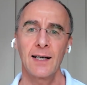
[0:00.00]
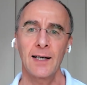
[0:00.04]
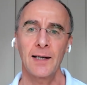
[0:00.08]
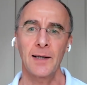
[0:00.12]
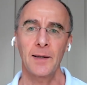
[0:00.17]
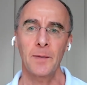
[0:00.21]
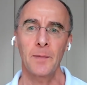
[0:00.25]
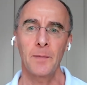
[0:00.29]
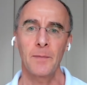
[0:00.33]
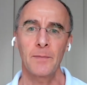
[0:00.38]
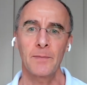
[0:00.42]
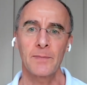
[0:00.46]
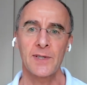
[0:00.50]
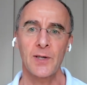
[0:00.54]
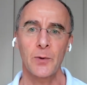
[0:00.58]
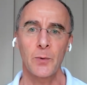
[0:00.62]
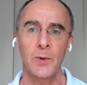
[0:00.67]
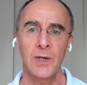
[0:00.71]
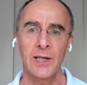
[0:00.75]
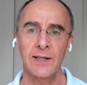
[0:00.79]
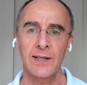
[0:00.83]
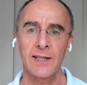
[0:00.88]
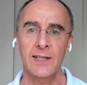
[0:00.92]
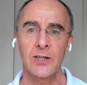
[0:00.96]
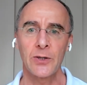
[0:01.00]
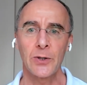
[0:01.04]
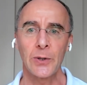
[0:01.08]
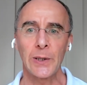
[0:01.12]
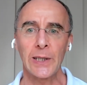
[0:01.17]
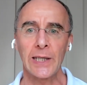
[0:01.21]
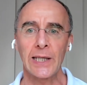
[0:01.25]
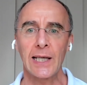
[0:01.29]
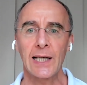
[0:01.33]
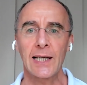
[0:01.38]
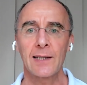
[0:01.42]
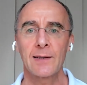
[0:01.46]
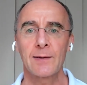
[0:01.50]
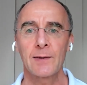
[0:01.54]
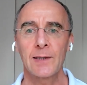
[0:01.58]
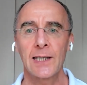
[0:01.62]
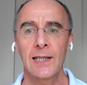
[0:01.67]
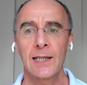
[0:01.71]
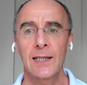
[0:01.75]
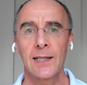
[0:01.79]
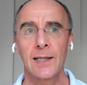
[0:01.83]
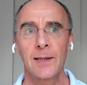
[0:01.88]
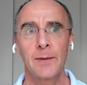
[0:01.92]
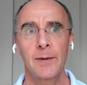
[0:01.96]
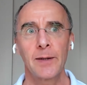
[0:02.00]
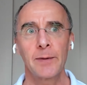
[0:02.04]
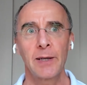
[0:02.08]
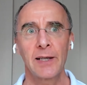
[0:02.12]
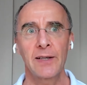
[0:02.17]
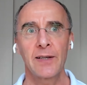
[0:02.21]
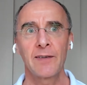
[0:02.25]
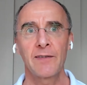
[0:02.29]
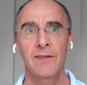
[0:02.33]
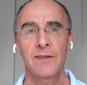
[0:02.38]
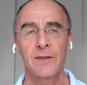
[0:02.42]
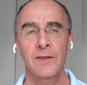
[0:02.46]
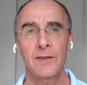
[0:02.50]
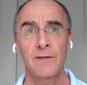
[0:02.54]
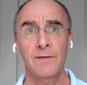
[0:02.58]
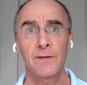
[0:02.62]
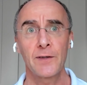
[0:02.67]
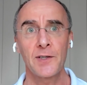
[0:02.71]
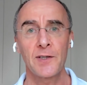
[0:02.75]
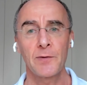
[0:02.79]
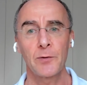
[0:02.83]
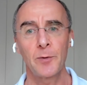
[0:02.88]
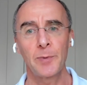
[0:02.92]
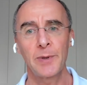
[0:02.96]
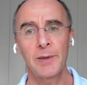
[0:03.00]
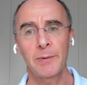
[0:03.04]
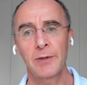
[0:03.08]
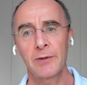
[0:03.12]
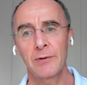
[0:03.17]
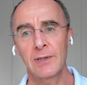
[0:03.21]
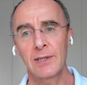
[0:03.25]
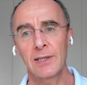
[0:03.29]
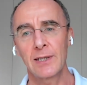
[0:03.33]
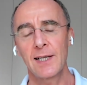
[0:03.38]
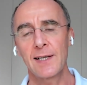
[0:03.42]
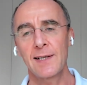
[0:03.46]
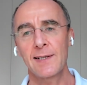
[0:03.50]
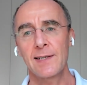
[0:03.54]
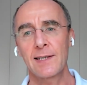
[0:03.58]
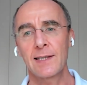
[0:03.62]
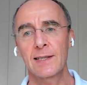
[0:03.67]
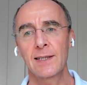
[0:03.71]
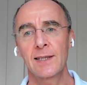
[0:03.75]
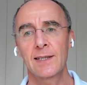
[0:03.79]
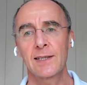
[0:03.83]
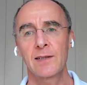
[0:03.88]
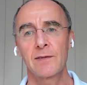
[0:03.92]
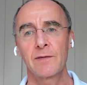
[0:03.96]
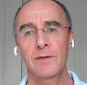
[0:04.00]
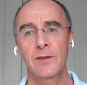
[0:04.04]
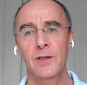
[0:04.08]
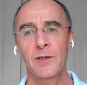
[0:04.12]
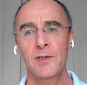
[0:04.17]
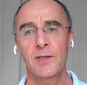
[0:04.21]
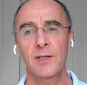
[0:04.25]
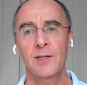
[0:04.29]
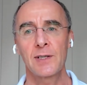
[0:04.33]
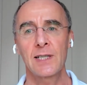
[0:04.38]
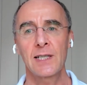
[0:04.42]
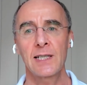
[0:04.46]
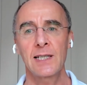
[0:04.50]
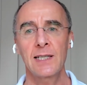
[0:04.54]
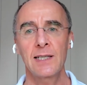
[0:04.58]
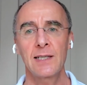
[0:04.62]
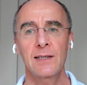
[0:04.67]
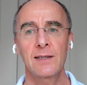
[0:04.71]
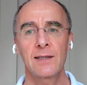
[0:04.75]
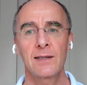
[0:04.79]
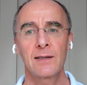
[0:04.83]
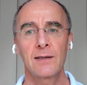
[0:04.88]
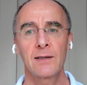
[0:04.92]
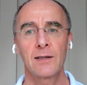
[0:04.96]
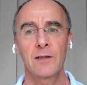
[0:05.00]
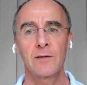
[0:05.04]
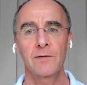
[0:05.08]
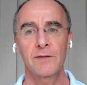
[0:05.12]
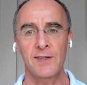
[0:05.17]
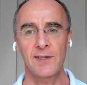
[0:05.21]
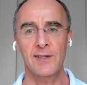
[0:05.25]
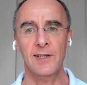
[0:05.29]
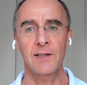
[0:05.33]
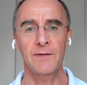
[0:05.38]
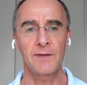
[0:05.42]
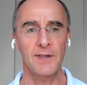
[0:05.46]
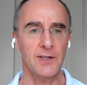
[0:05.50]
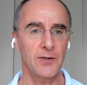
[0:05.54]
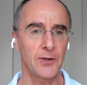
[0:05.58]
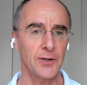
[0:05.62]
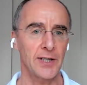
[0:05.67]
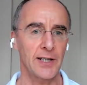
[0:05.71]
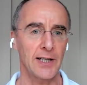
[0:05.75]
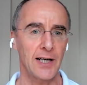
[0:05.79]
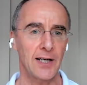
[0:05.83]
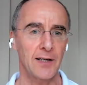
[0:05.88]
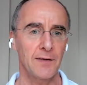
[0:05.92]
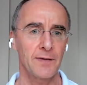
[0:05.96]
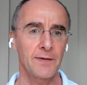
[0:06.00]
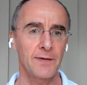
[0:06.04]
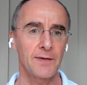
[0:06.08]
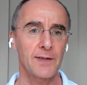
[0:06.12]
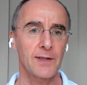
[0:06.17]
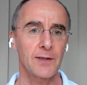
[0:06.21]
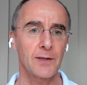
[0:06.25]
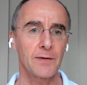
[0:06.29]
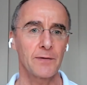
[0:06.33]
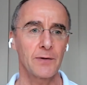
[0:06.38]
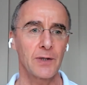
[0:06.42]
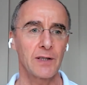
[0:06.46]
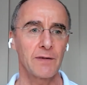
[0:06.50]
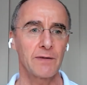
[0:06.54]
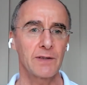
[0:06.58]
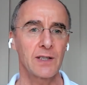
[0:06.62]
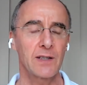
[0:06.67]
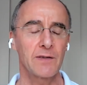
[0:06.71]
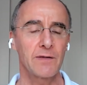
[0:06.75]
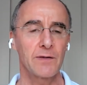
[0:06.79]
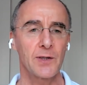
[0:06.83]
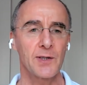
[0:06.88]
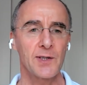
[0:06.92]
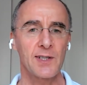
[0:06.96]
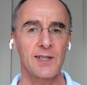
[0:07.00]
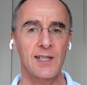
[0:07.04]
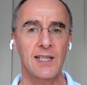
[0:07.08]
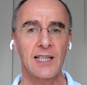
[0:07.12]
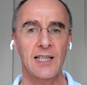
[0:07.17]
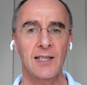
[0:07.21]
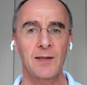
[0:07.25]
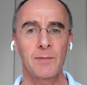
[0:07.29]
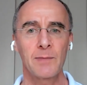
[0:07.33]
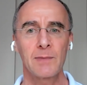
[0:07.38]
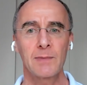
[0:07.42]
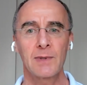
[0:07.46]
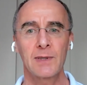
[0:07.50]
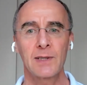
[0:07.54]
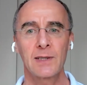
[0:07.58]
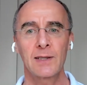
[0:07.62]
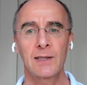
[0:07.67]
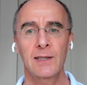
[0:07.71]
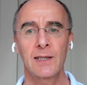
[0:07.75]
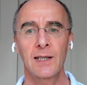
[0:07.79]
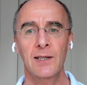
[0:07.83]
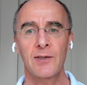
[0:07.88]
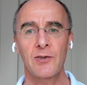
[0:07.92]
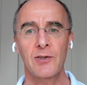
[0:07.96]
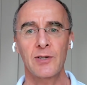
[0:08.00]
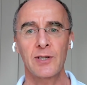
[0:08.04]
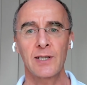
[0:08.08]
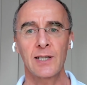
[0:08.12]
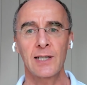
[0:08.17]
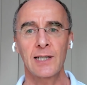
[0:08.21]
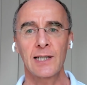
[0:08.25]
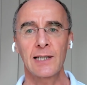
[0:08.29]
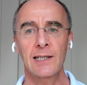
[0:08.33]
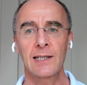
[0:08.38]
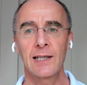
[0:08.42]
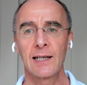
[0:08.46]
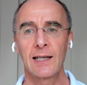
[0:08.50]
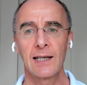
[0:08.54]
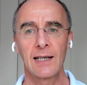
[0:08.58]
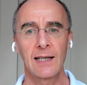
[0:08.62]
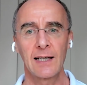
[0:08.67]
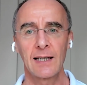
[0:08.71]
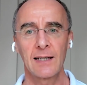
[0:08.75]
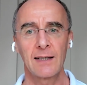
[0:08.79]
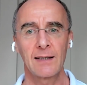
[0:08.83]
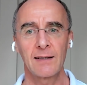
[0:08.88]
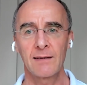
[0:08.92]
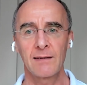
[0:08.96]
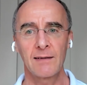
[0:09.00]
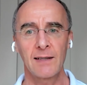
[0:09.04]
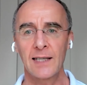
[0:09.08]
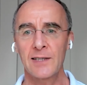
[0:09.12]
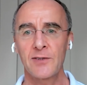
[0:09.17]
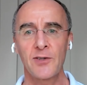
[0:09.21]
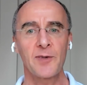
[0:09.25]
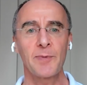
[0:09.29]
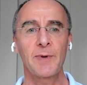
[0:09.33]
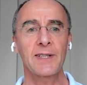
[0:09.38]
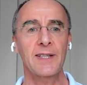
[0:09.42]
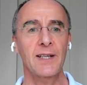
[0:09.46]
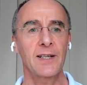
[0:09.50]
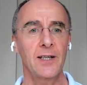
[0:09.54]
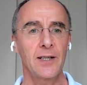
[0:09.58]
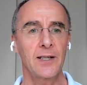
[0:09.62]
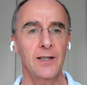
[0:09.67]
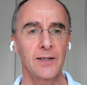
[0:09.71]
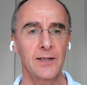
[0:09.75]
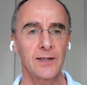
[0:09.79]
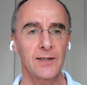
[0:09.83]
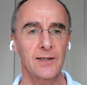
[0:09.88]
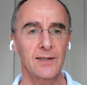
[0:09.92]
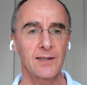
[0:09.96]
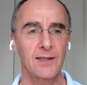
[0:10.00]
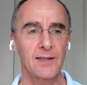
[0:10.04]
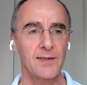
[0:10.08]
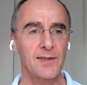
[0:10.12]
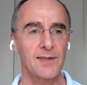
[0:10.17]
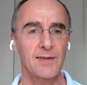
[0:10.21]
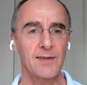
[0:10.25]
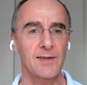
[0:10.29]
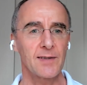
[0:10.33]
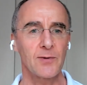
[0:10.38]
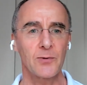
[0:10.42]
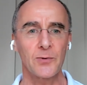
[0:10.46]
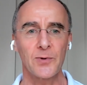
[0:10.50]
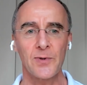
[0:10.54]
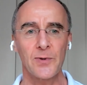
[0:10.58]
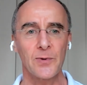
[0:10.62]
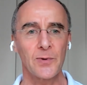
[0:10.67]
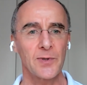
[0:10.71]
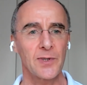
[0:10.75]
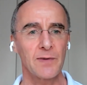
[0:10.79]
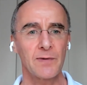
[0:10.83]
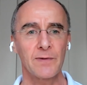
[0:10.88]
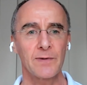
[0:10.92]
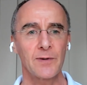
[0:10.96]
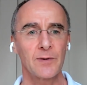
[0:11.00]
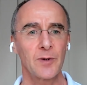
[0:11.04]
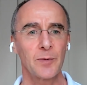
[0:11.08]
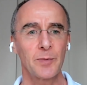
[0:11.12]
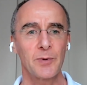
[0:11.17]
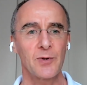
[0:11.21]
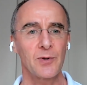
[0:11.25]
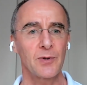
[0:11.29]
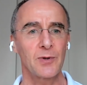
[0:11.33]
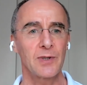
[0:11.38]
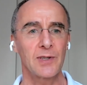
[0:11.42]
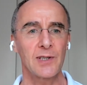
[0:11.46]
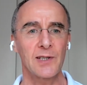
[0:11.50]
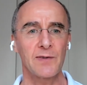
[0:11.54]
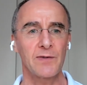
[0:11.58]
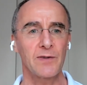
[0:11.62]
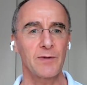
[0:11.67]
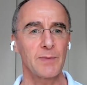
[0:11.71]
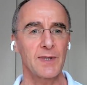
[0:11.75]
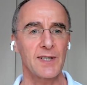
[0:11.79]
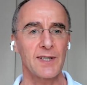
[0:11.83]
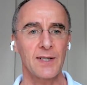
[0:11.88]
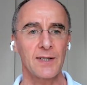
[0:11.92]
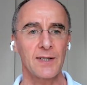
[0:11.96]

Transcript: Um, so why are they doing that? Uh, I mean, I think for, first of all, people are realizing that diversity of itself is not enough. So if you have a diverse team, actually, that just makes it harder because there's all sorts of opportunities for